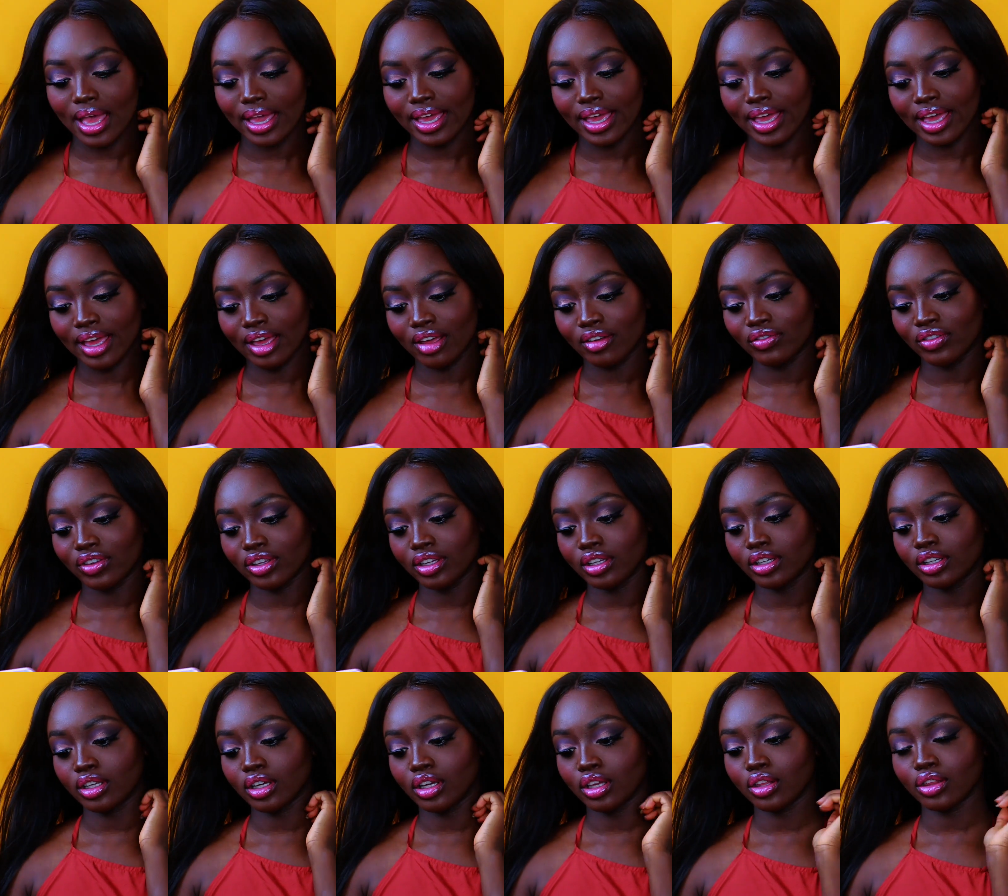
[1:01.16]
I have
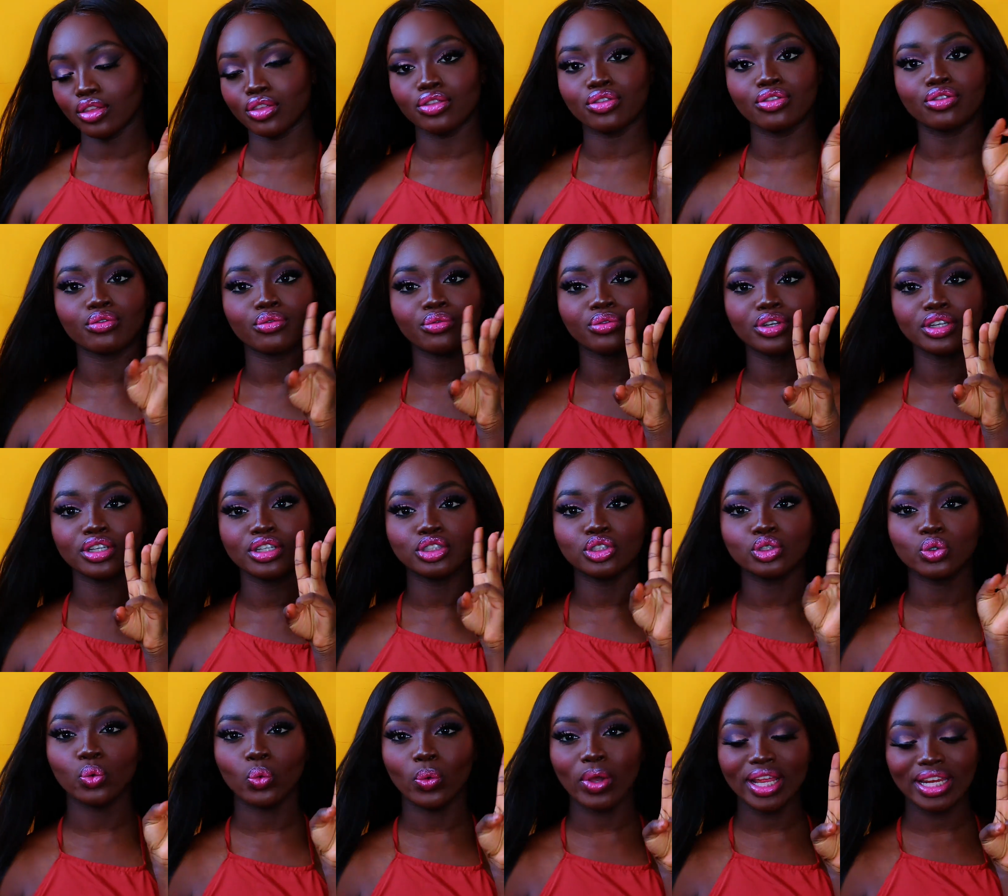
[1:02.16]
in
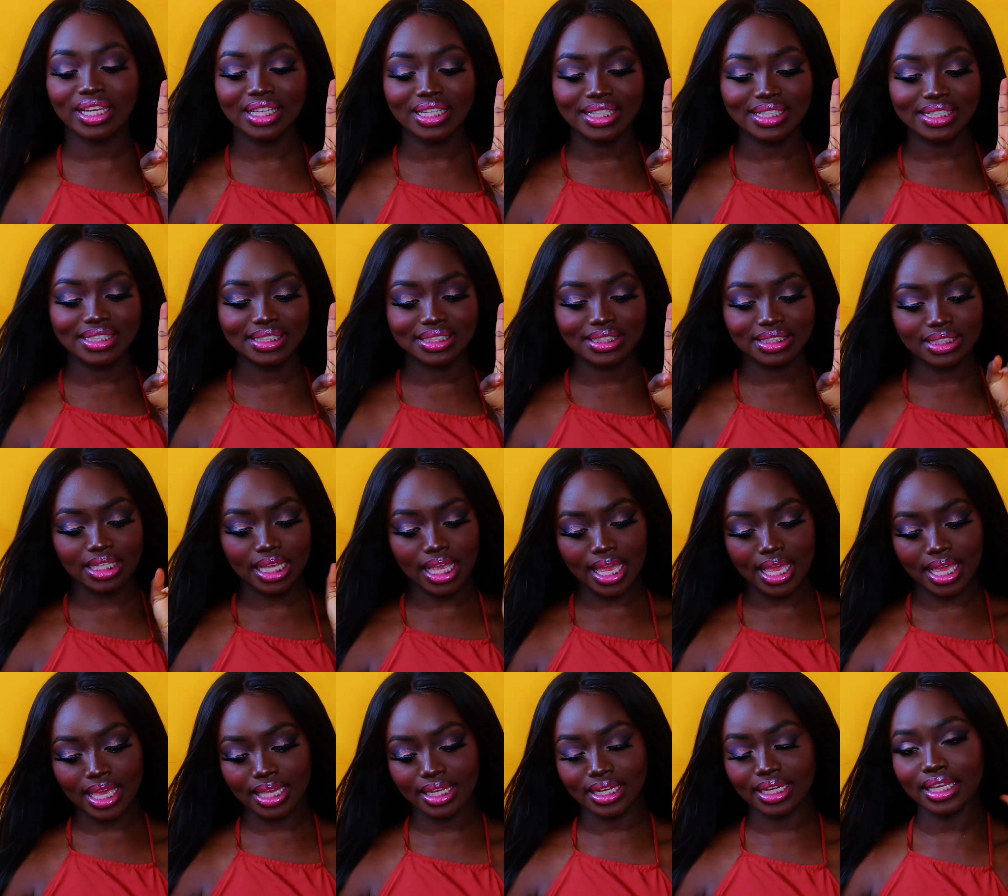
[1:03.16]
320s
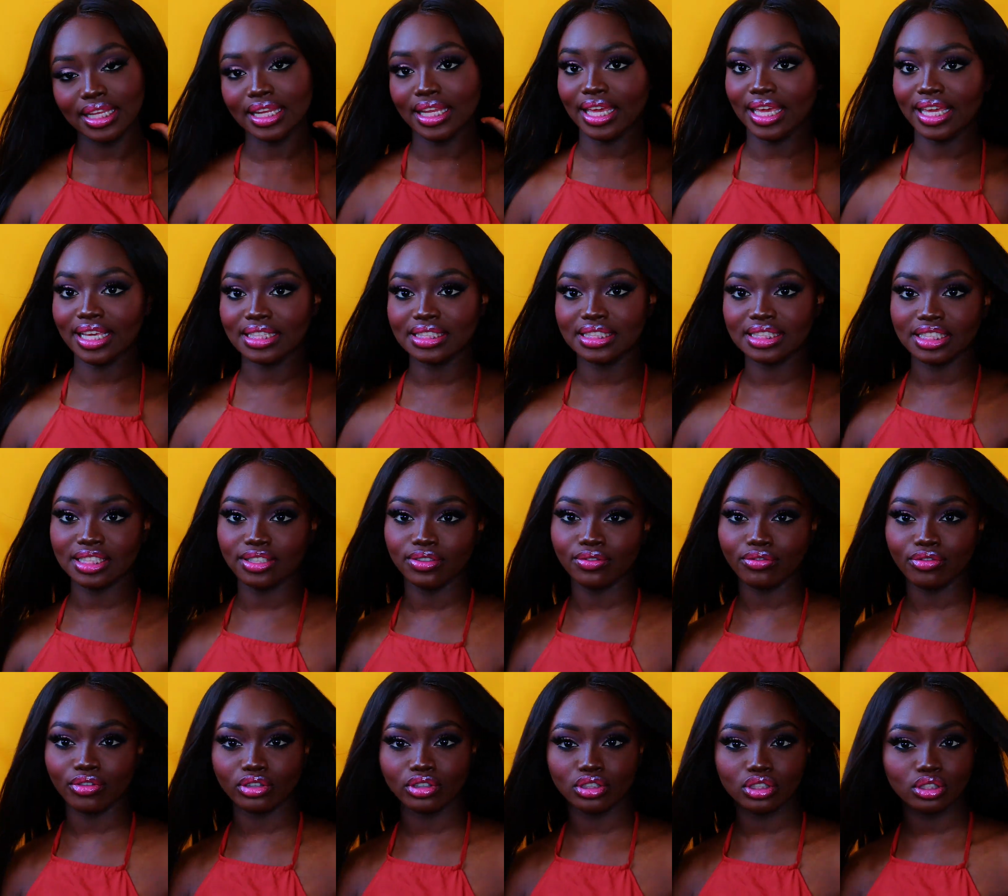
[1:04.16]
and an 18
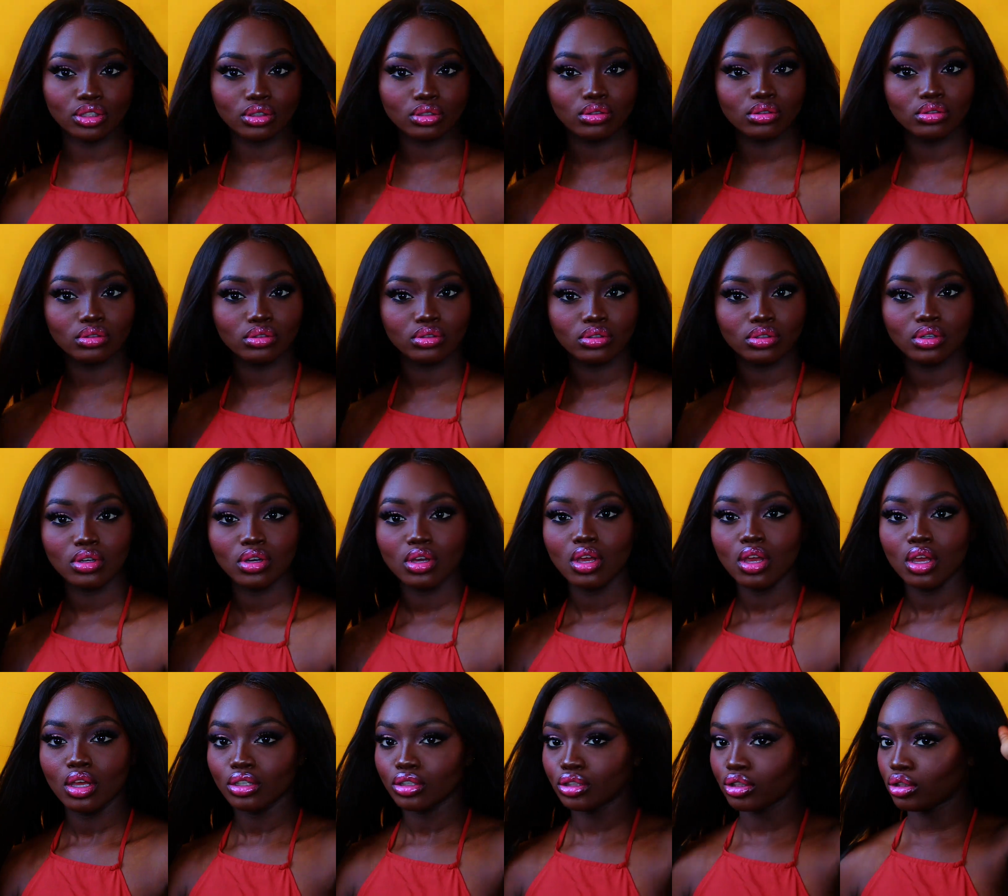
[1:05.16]
frontal.
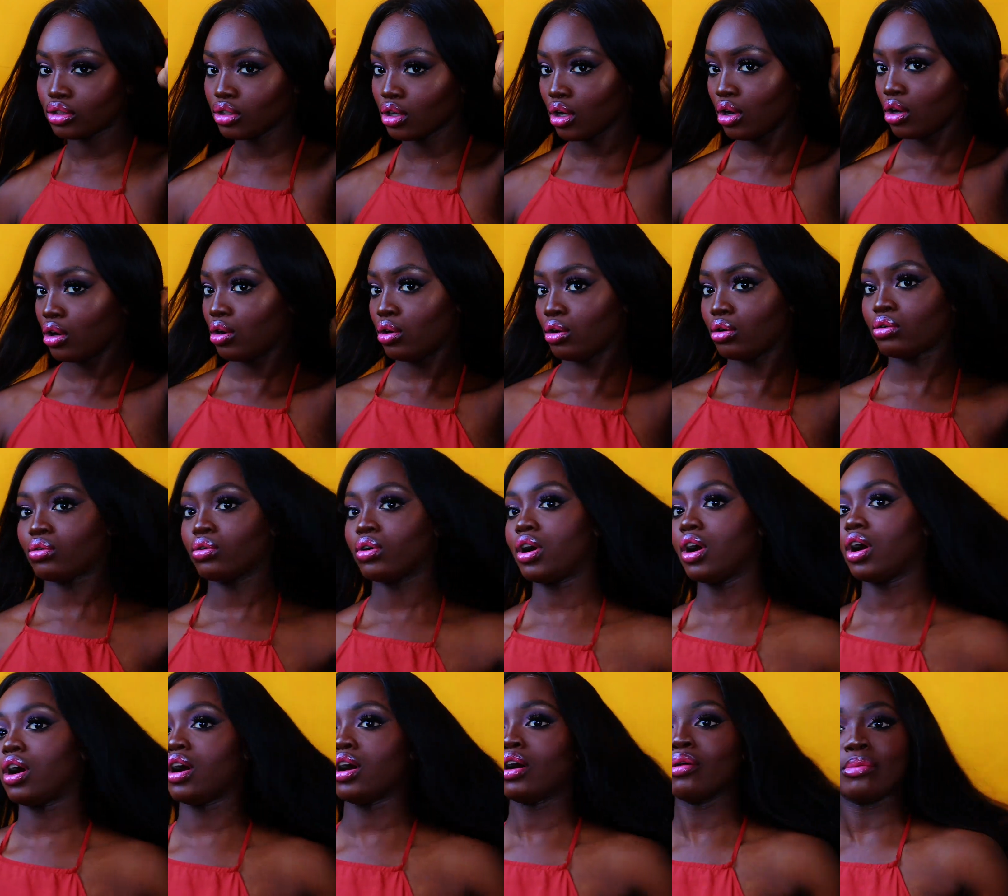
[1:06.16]
So
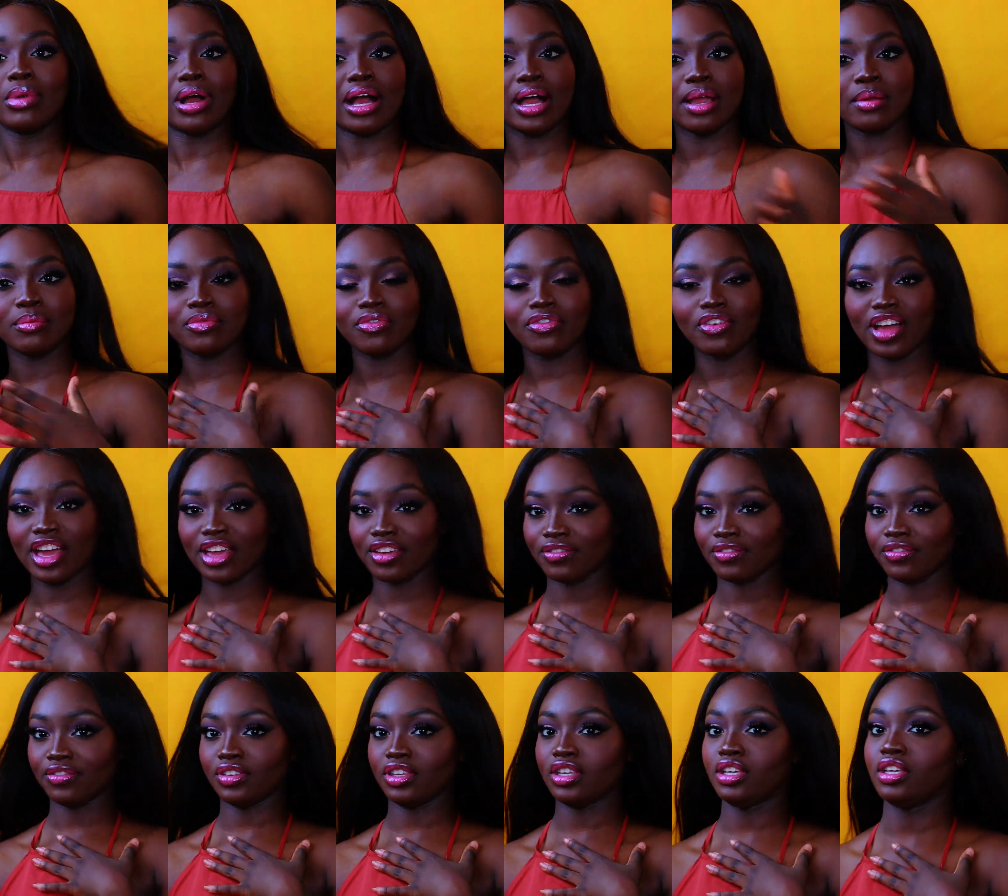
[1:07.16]
I'm 5
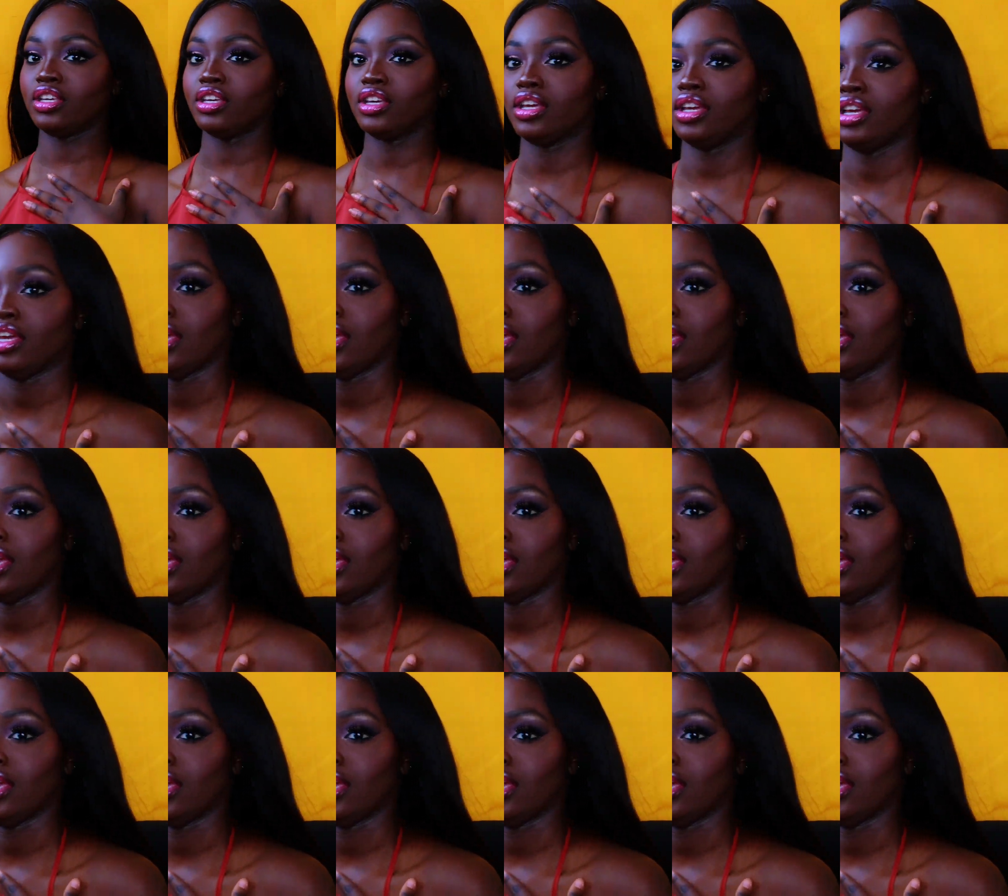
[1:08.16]
feet,